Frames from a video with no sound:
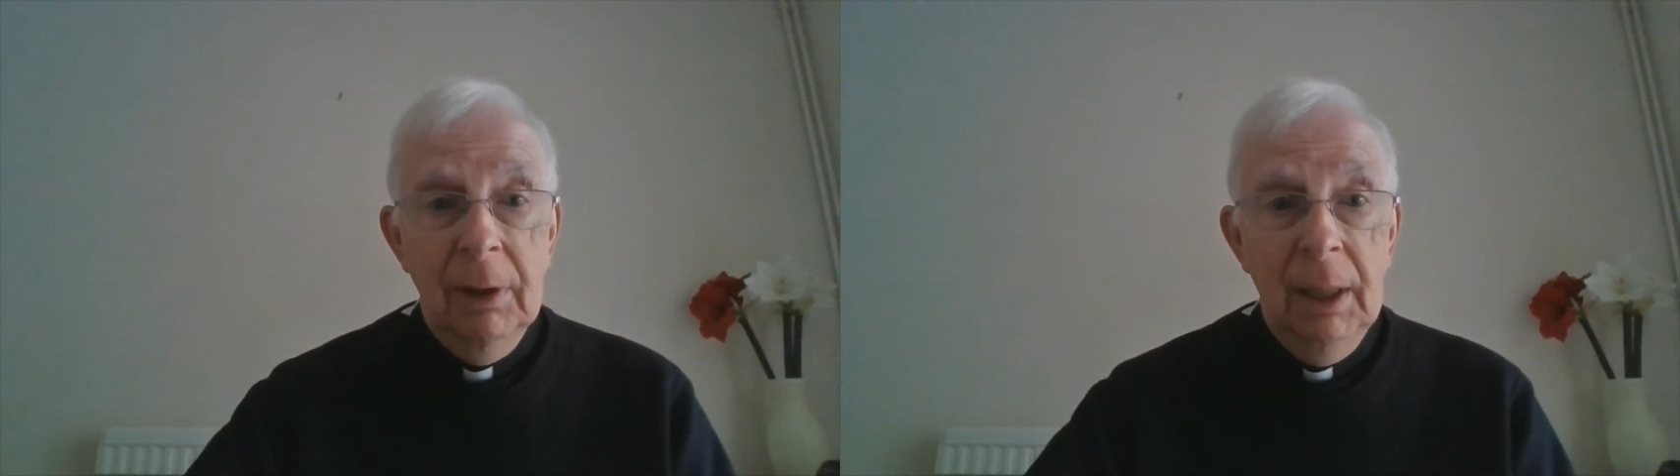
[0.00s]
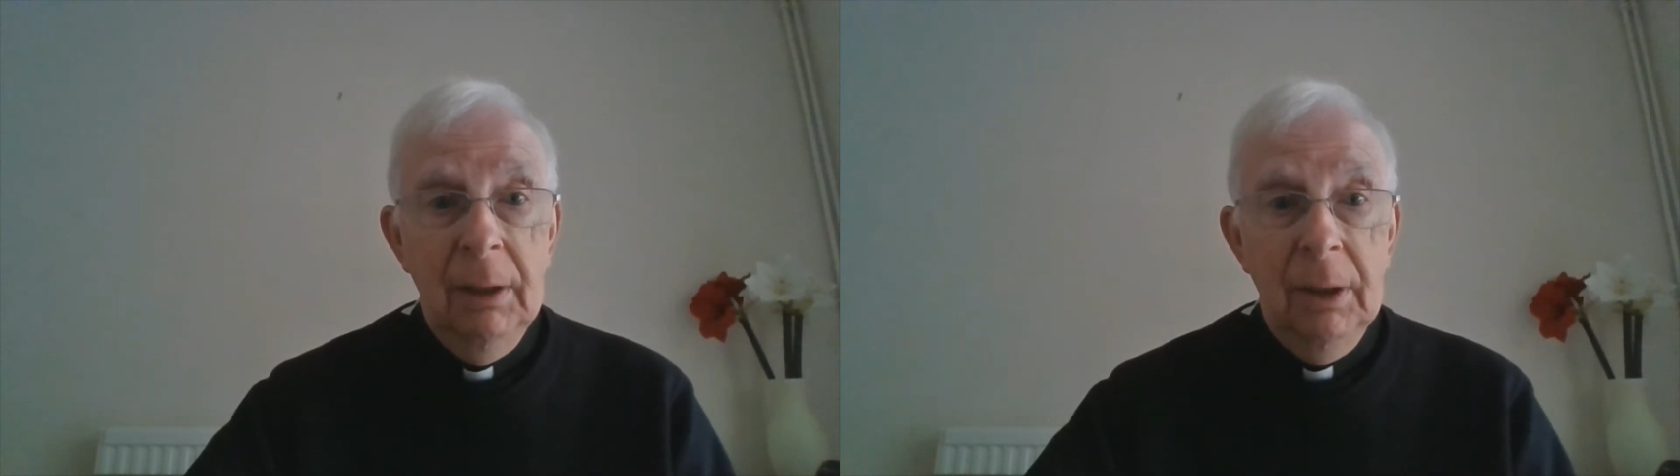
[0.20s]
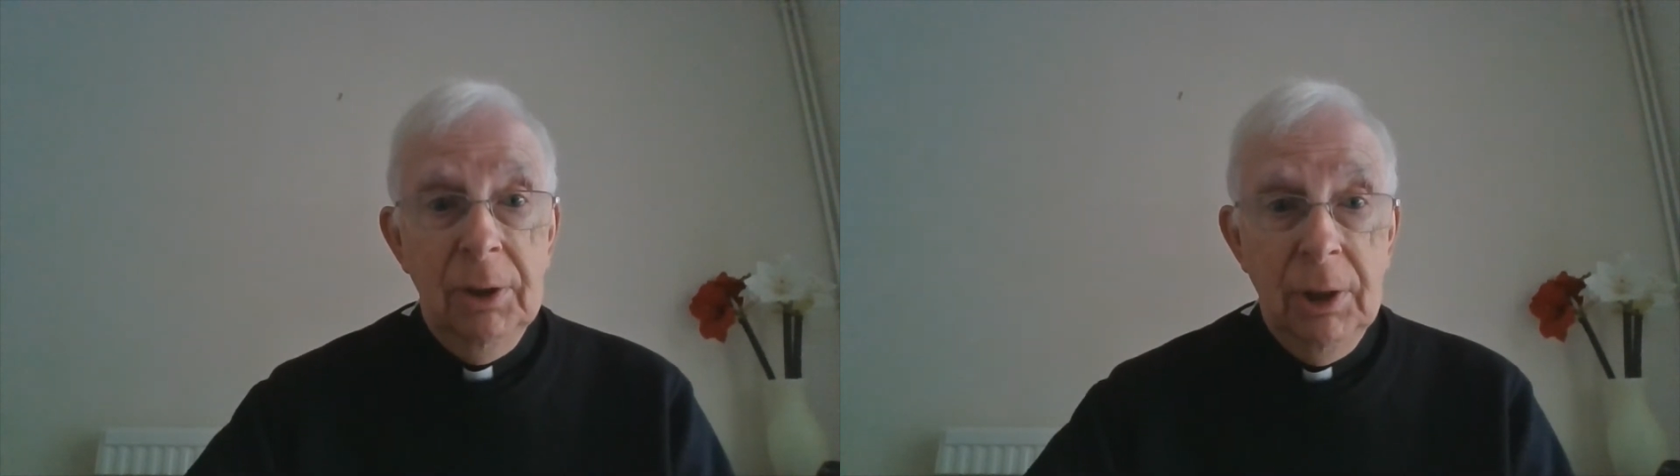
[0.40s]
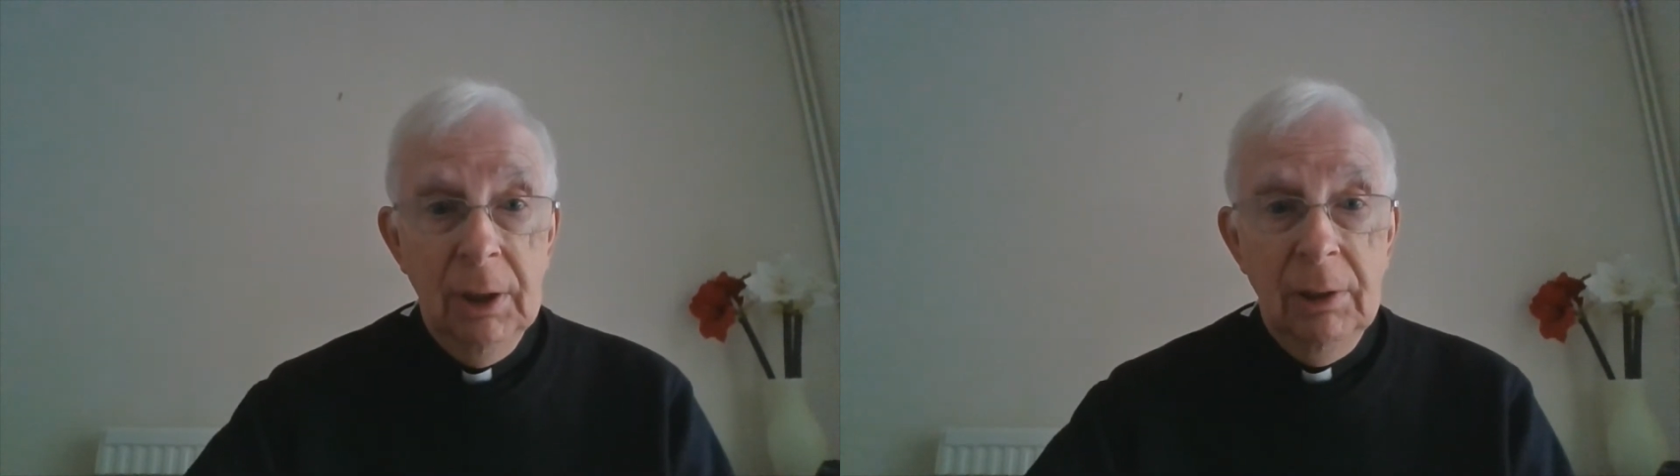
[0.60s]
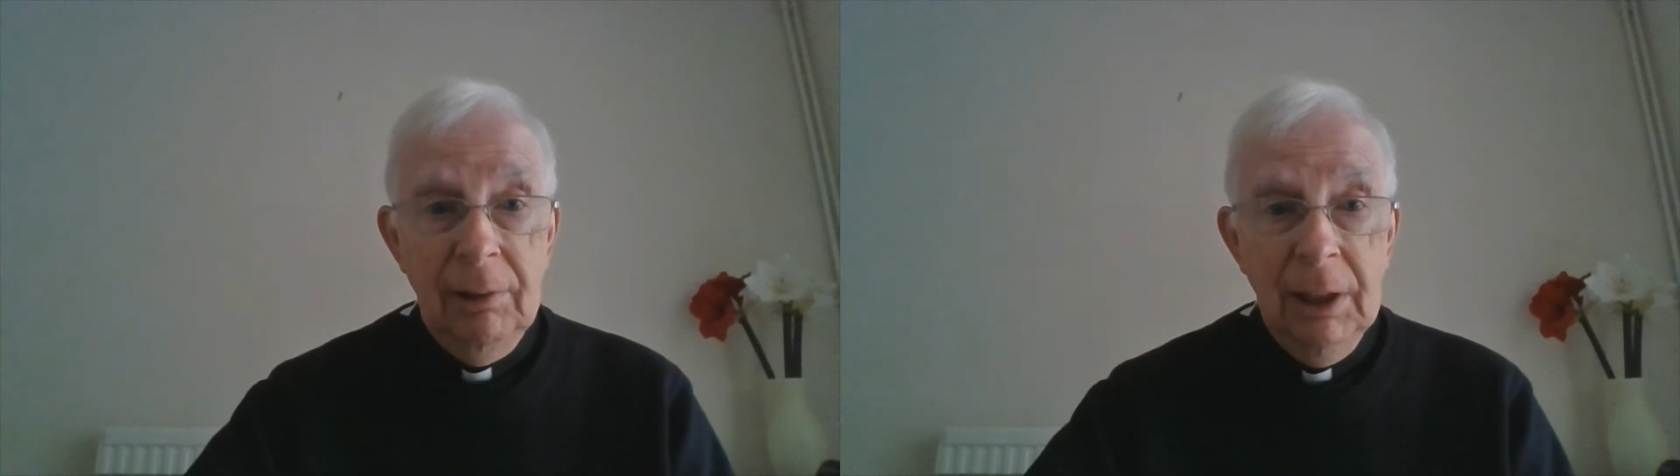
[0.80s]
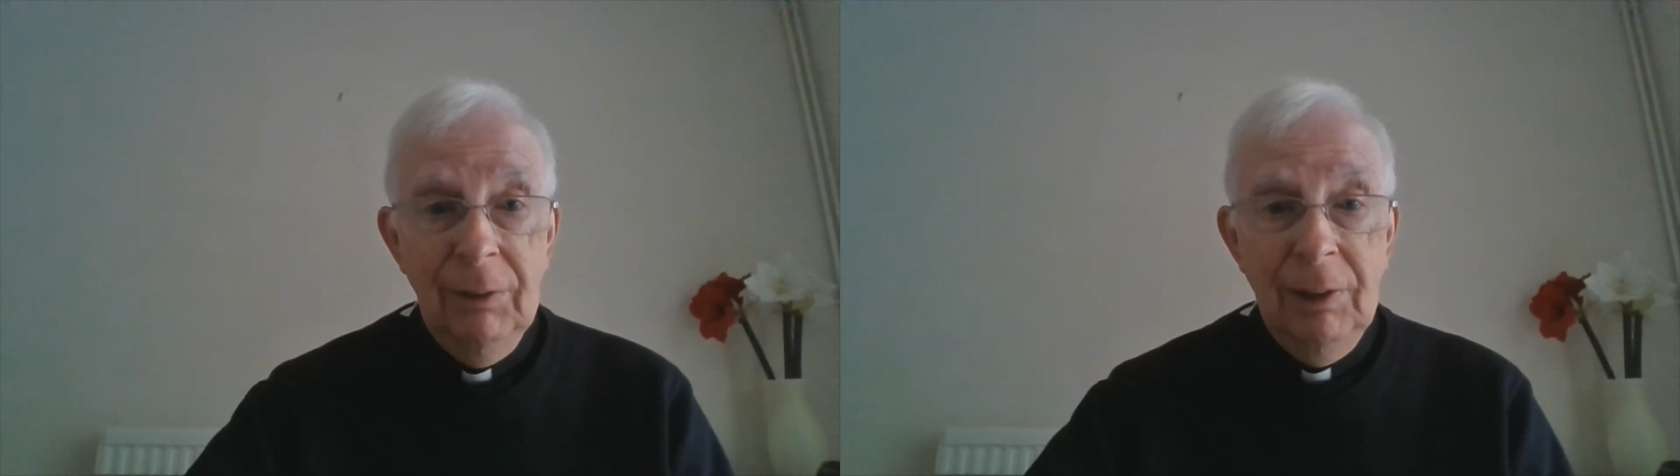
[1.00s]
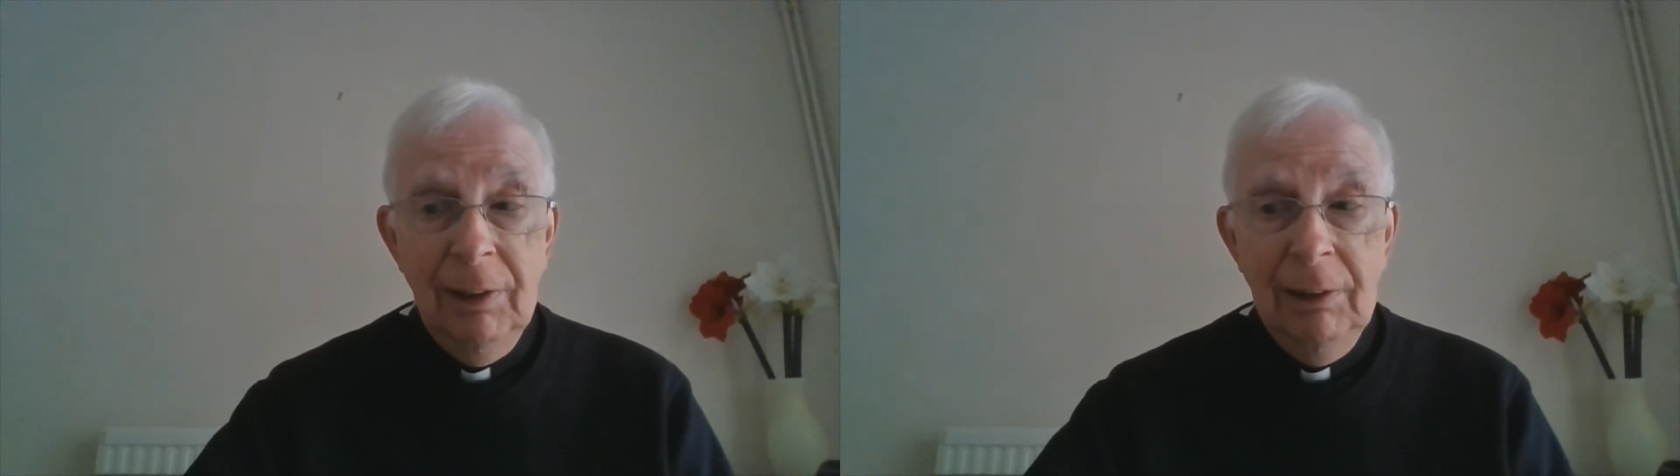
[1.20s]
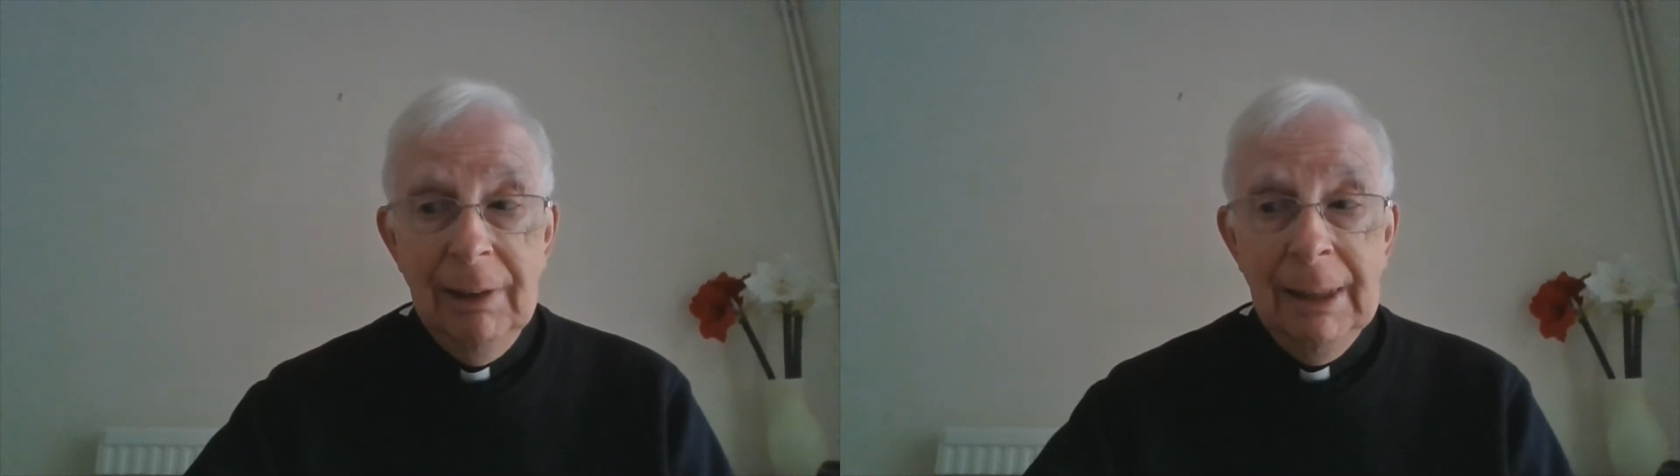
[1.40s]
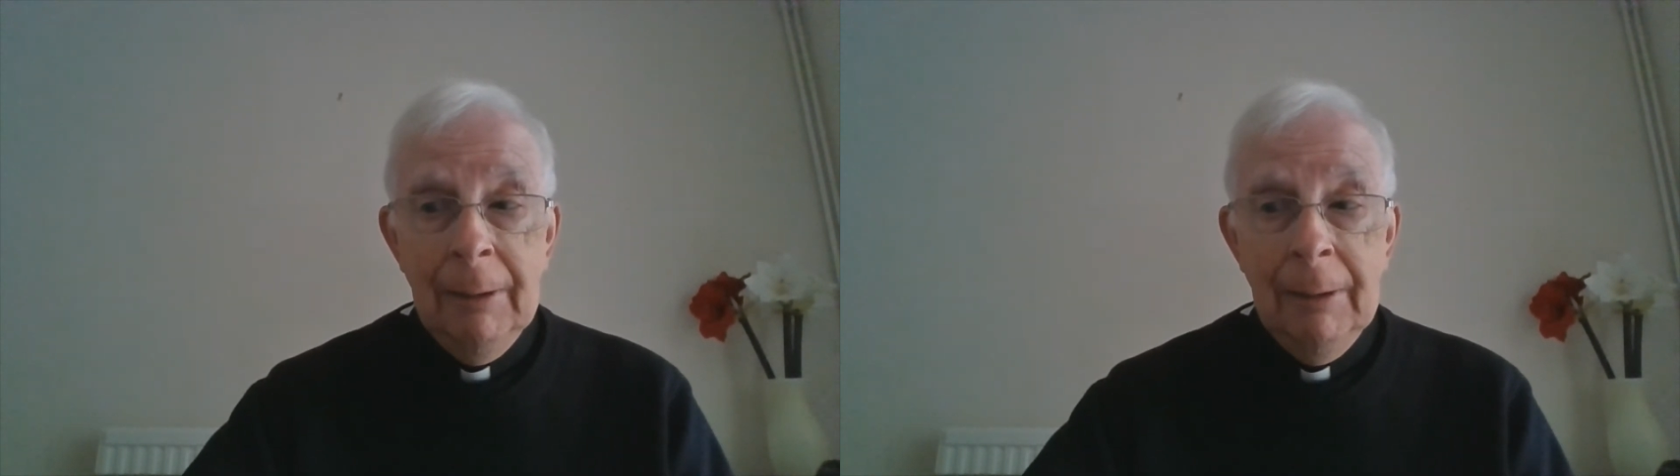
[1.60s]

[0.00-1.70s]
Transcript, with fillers: and in our church services,